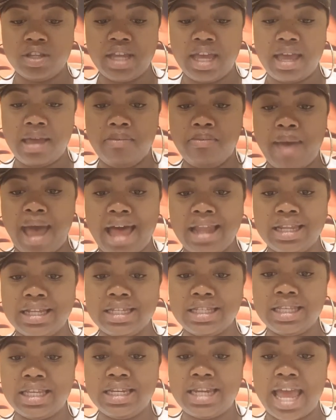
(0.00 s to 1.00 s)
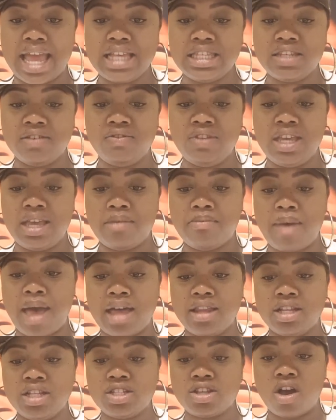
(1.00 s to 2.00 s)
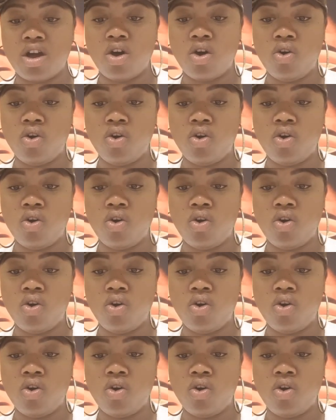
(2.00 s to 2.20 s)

The imbalance, the days of the imbalance are